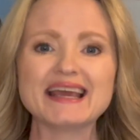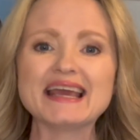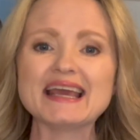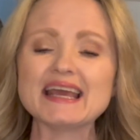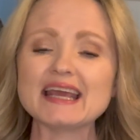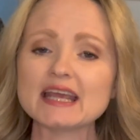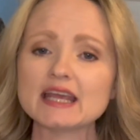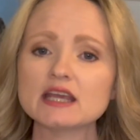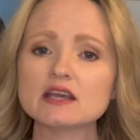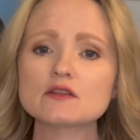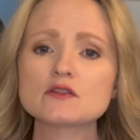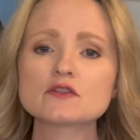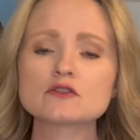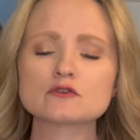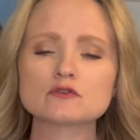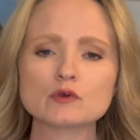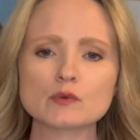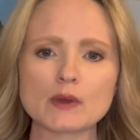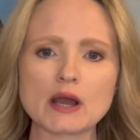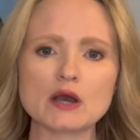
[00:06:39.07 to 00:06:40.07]
and
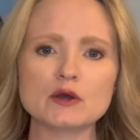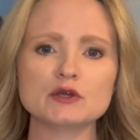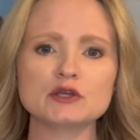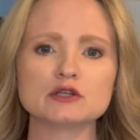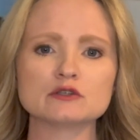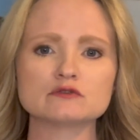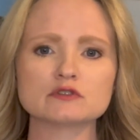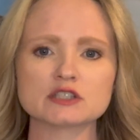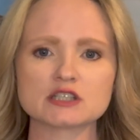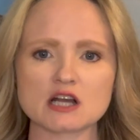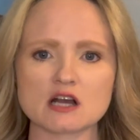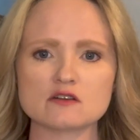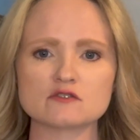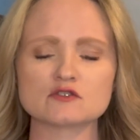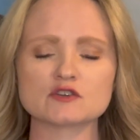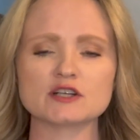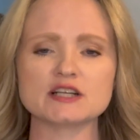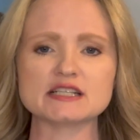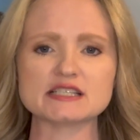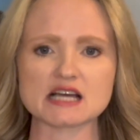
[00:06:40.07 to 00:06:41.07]
throughout your
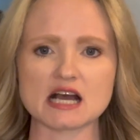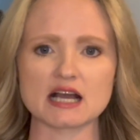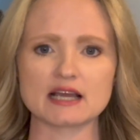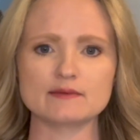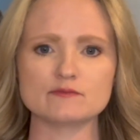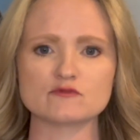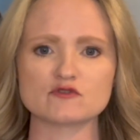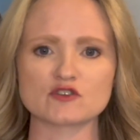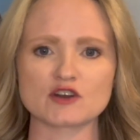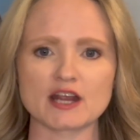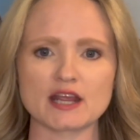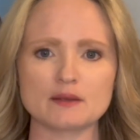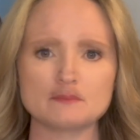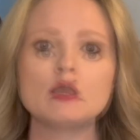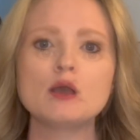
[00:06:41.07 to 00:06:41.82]
recovery time frame.